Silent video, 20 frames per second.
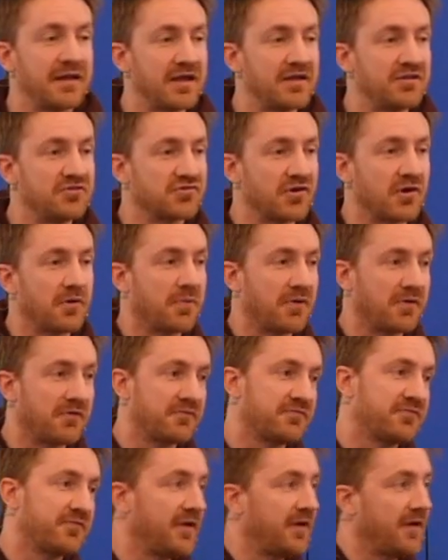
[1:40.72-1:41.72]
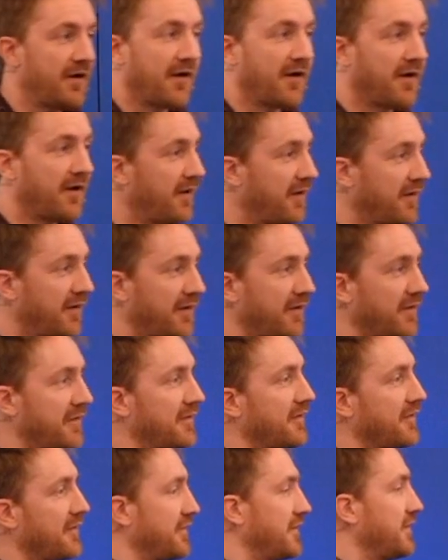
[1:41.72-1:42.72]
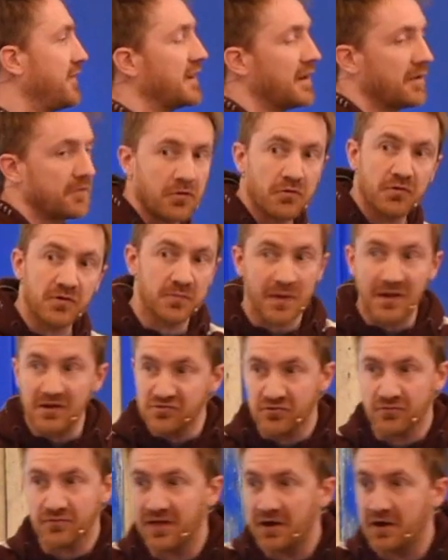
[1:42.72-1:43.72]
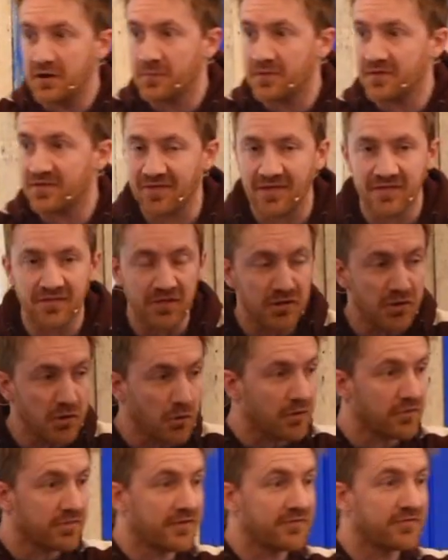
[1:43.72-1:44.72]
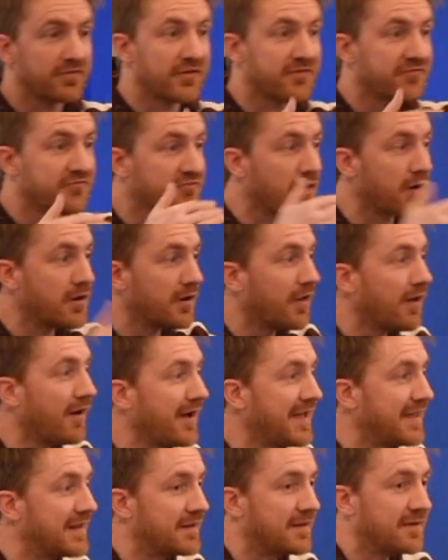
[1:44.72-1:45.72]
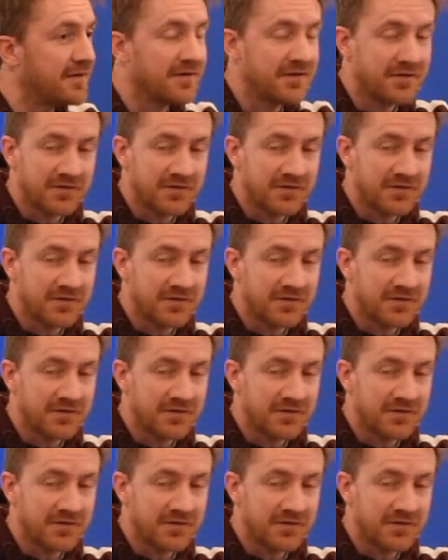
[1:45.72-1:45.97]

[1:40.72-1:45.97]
therapist, you're on the, the, front line. You're on the front line of being uh,